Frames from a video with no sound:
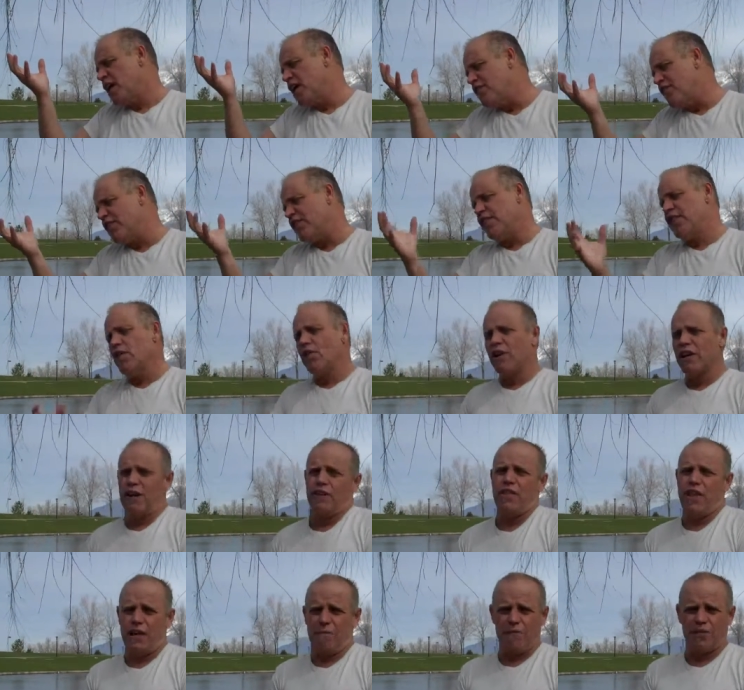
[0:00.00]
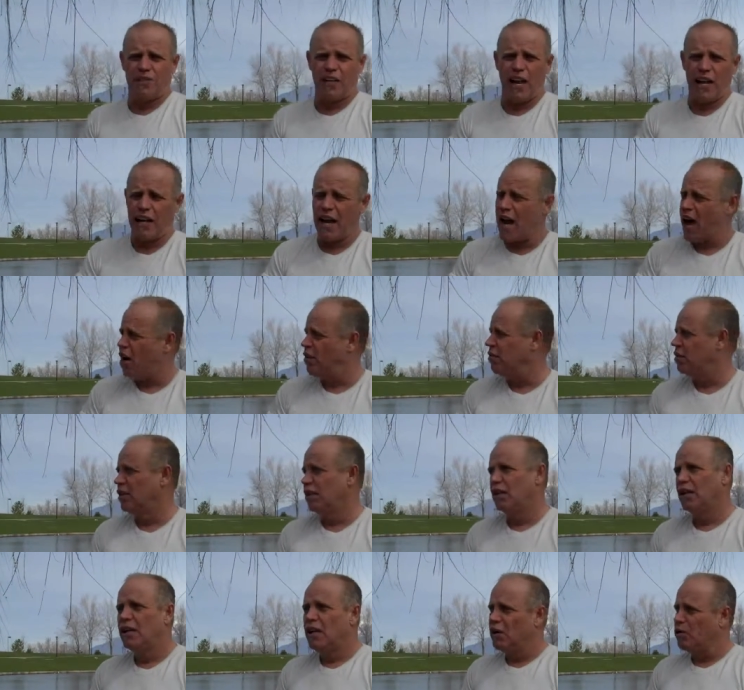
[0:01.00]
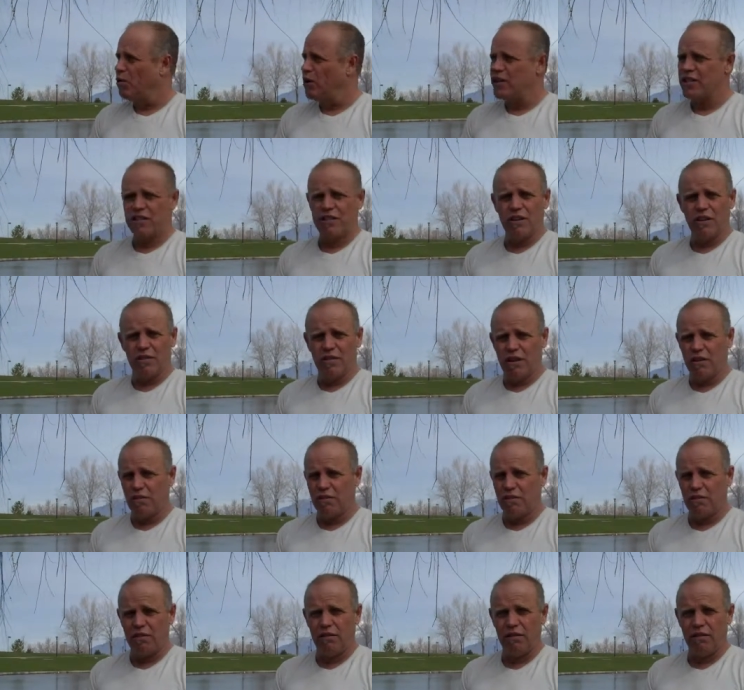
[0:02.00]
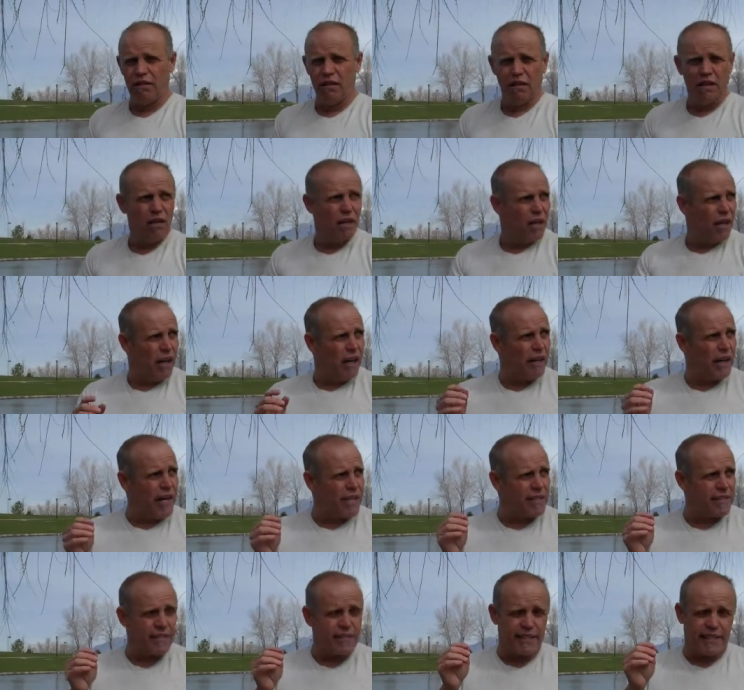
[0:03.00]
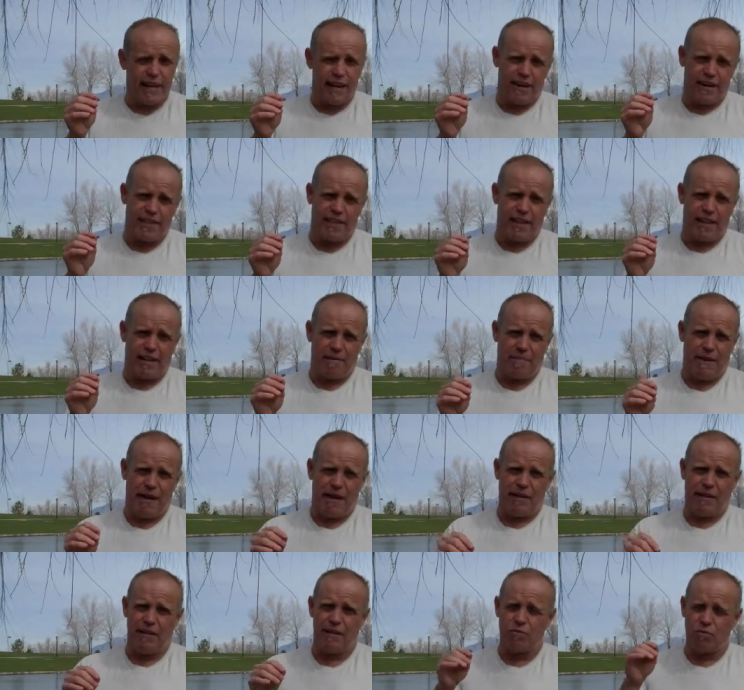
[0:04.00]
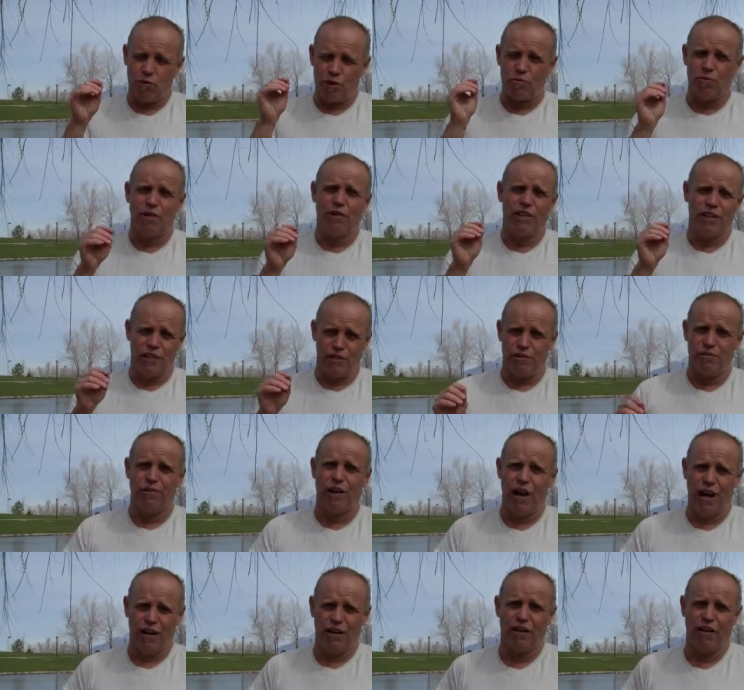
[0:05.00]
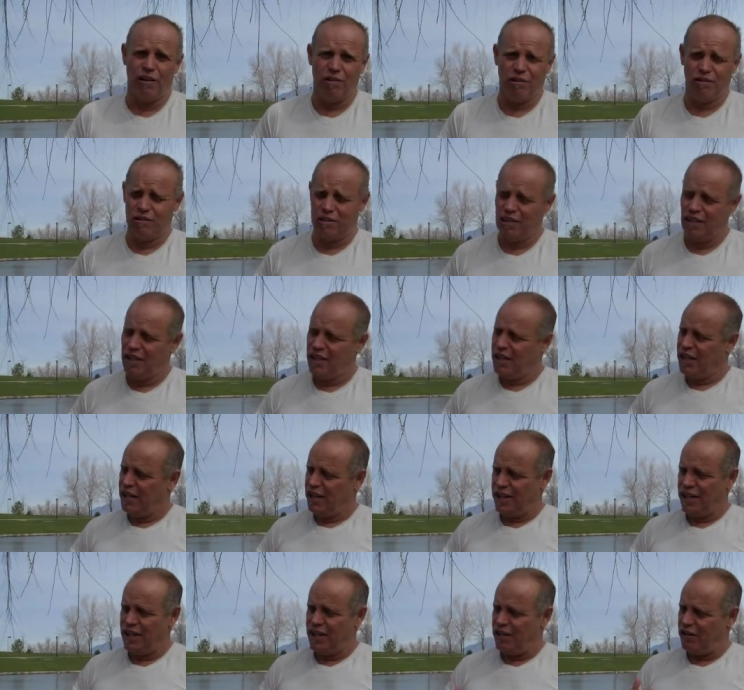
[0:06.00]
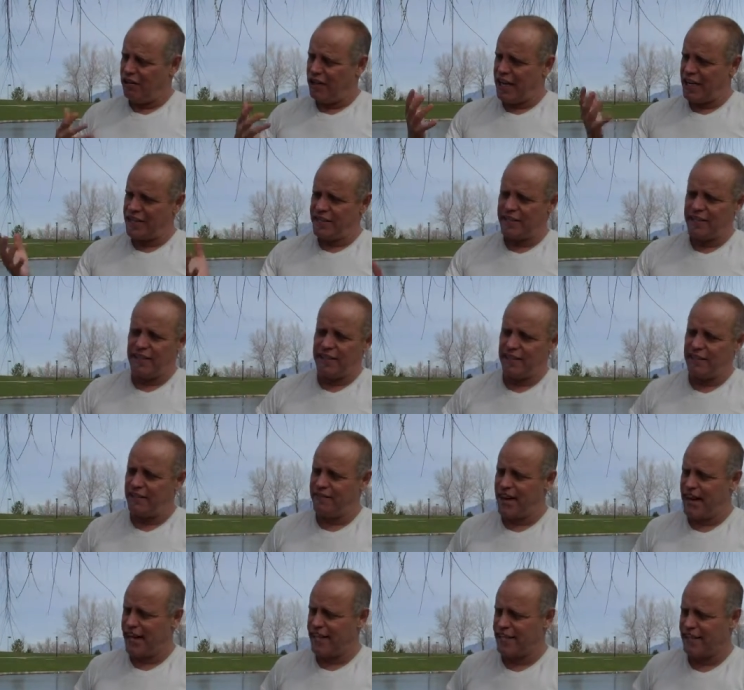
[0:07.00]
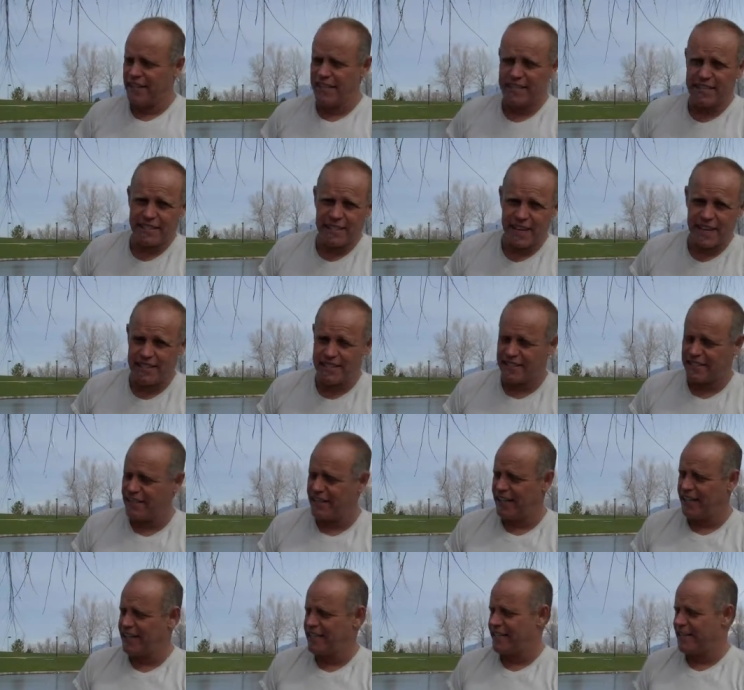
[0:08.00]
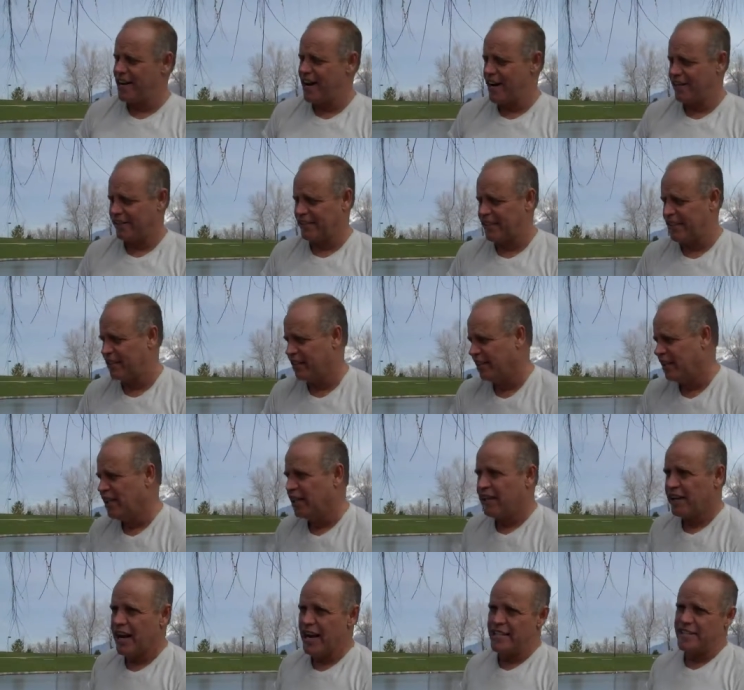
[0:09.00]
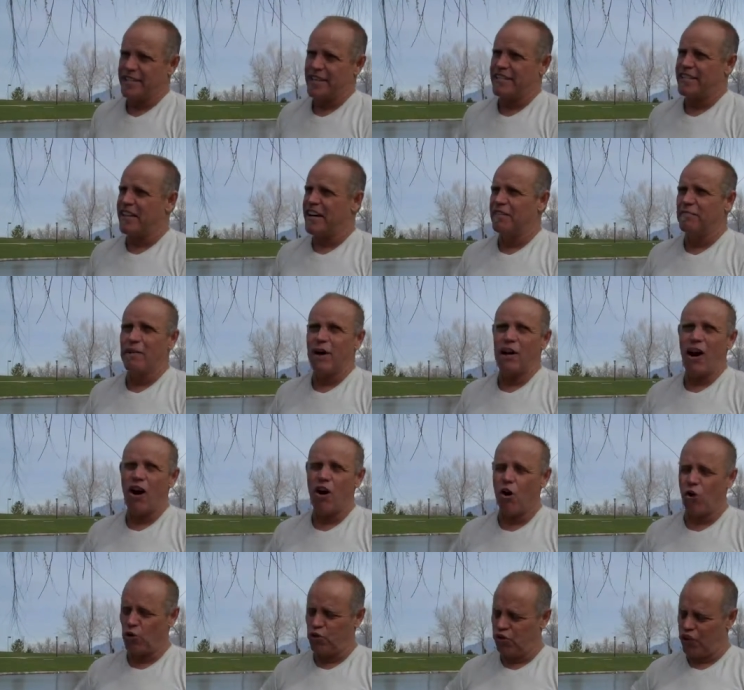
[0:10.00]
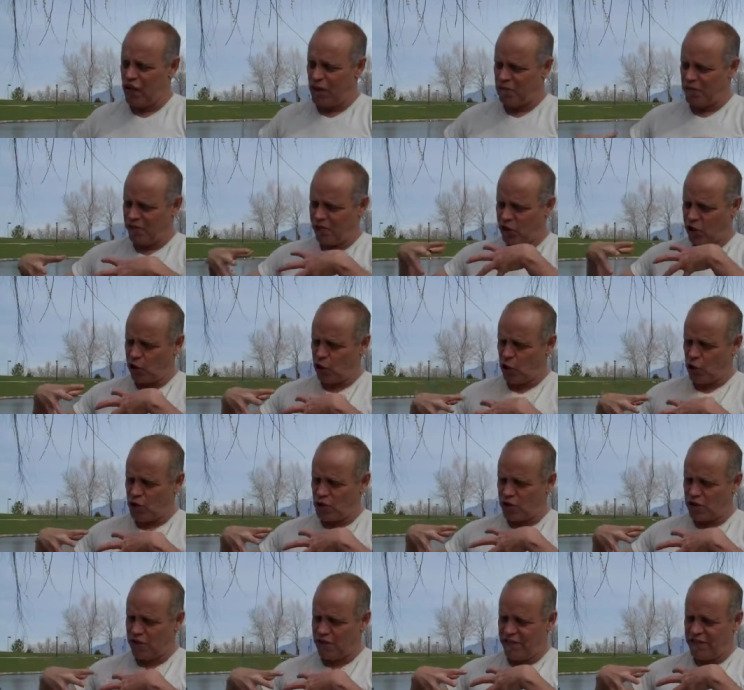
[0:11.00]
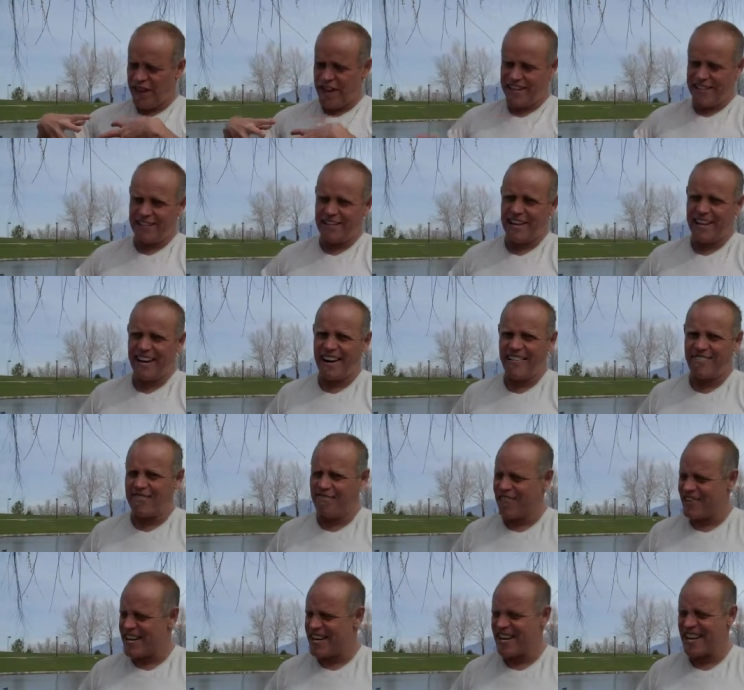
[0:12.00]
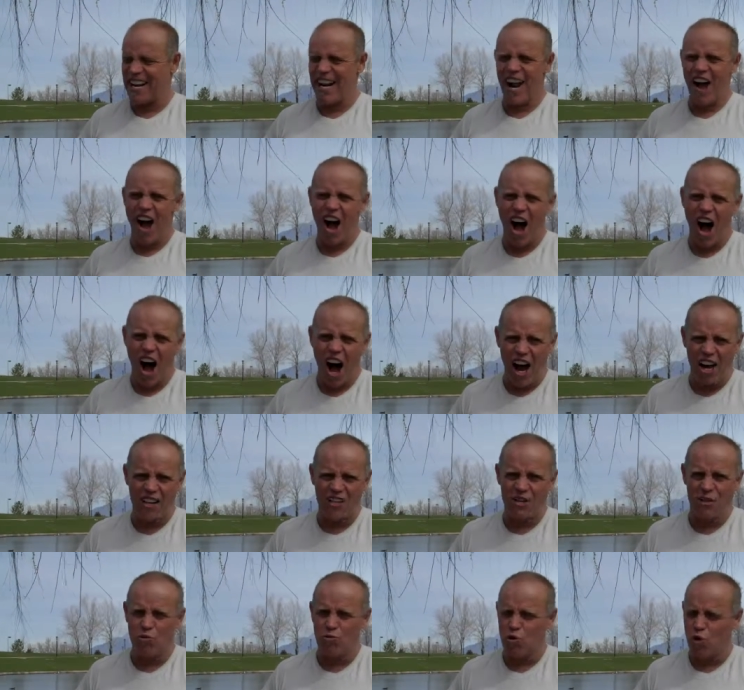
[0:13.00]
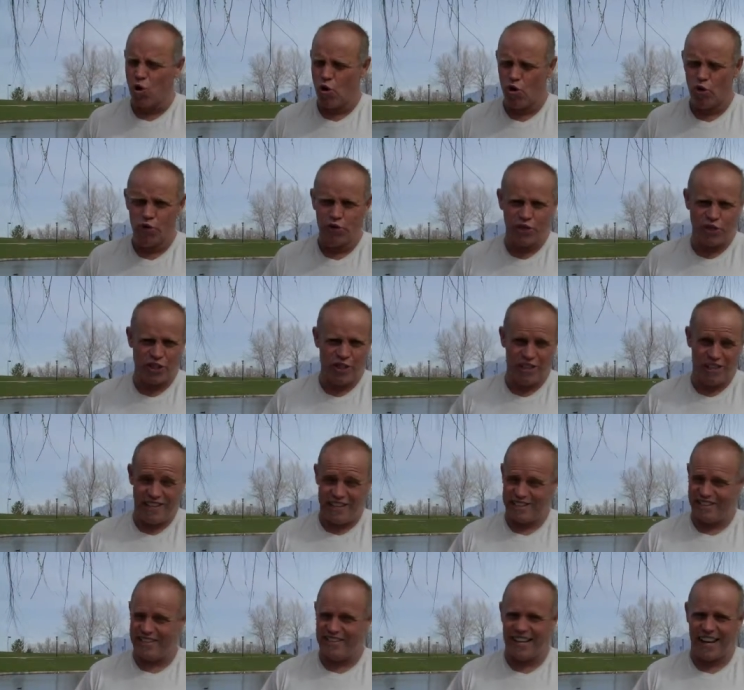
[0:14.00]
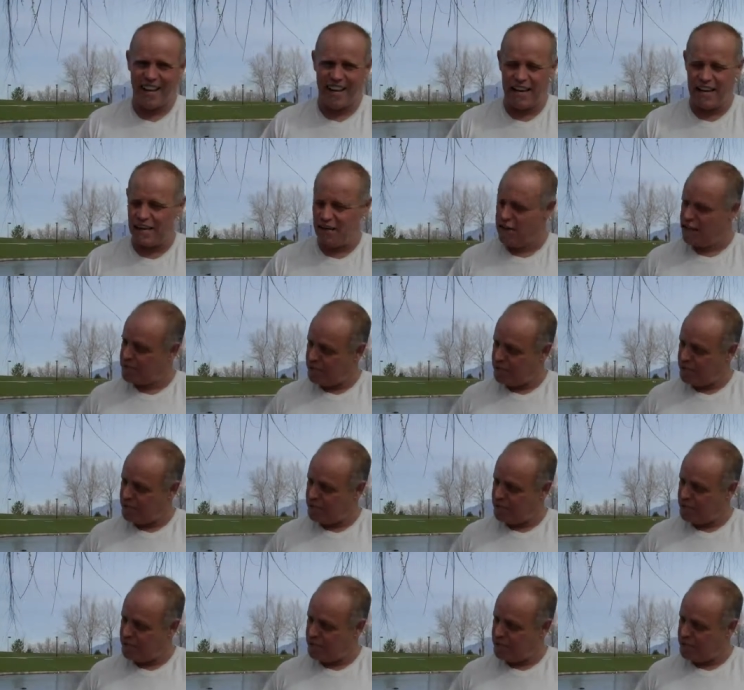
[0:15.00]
Even you'll hear them say now, we just don't know. And that's the scary thing about it is we really do not know. You know, and like I said, the Nevada test studies are out there. And the United States government holds them close to the vest like freaking hawks and wolves to this day.